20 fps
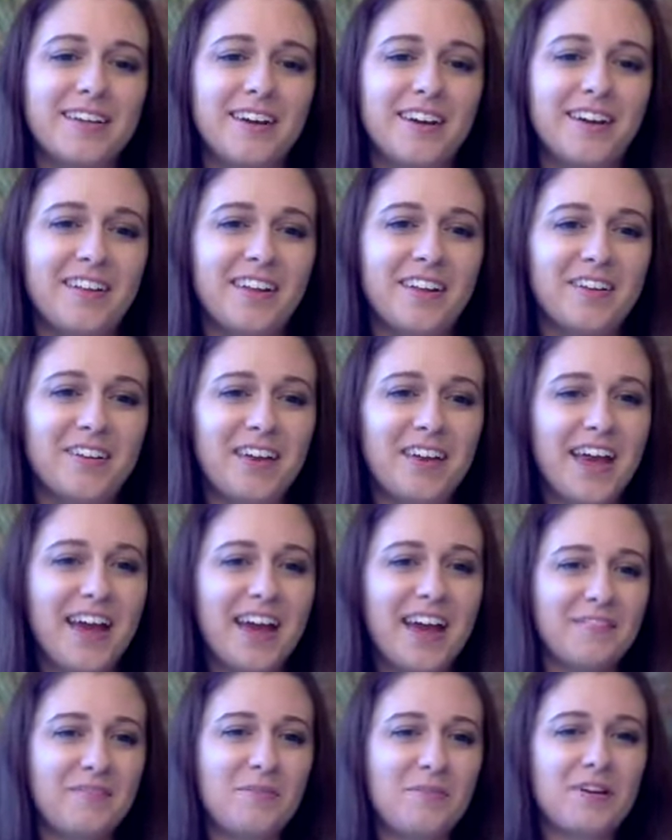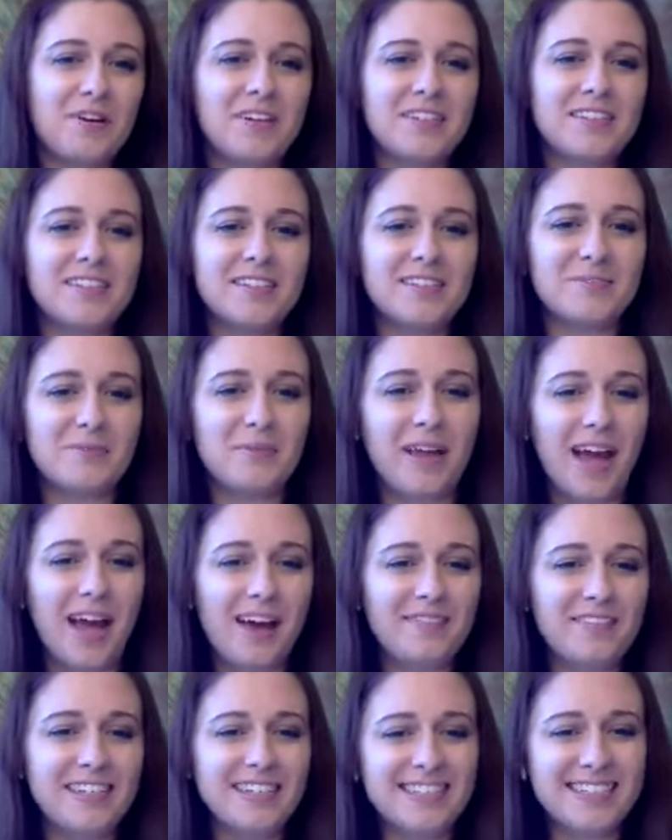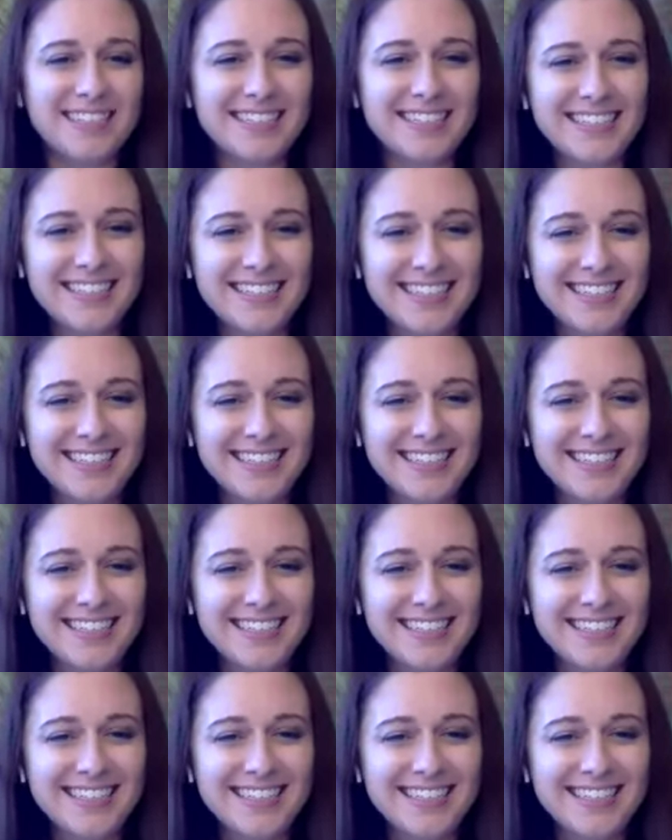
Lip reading: and now you're like, okay, world, we have it.